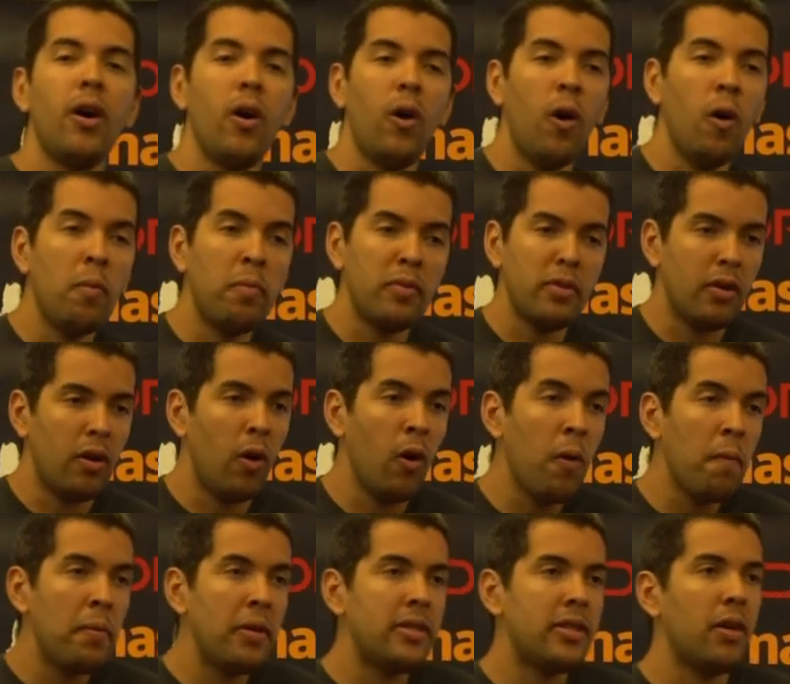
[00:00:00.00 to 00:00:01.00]
op
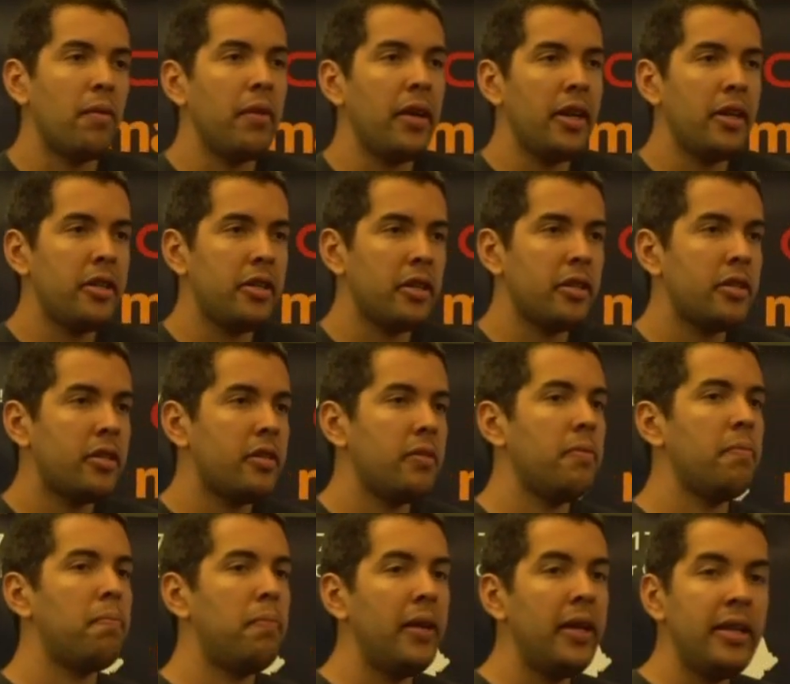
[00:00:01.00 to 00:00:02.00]
open some issues.
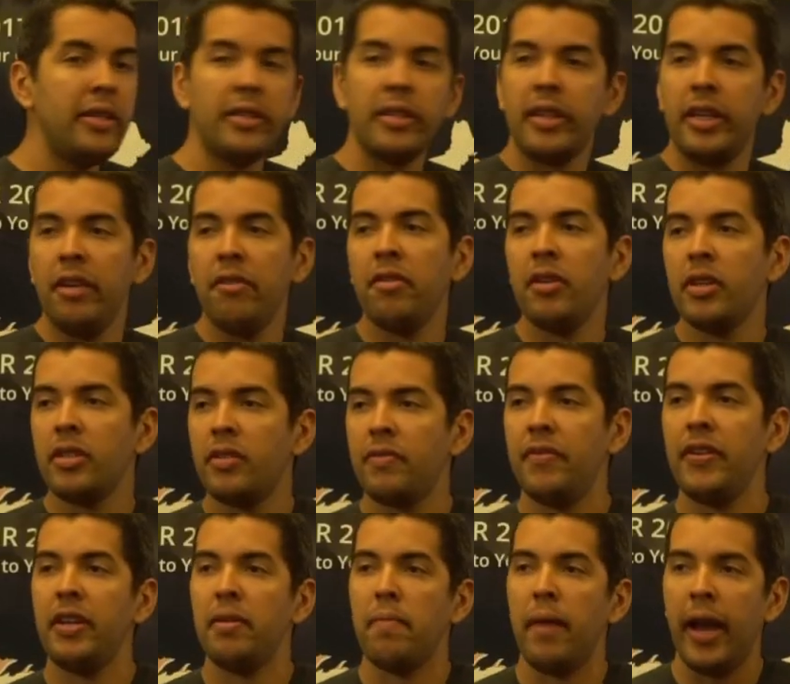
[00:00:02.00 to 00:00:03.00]
Please give us
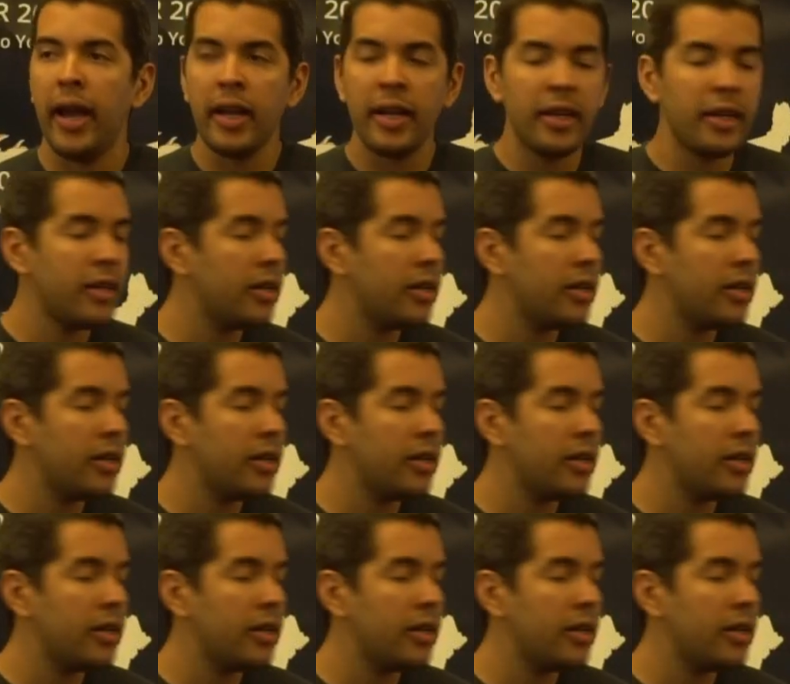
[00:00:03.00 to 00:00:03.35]
feedback